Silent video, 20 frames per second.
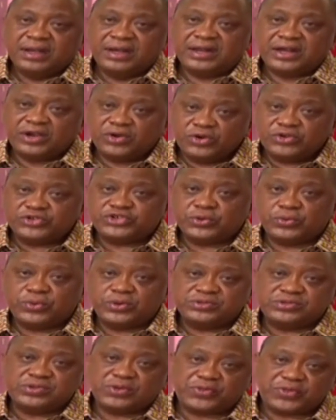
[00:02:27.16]
And I also
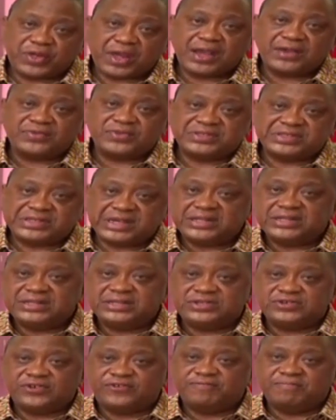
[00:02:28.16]
want to thank the
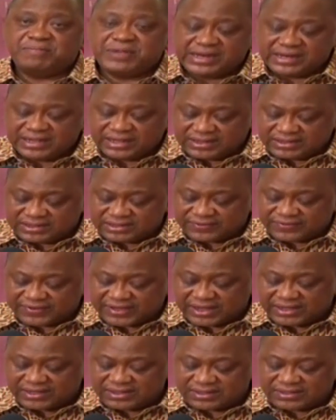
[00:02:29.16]
tens of millions
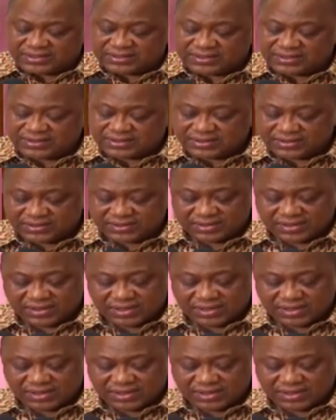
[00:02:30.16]
of Kenyans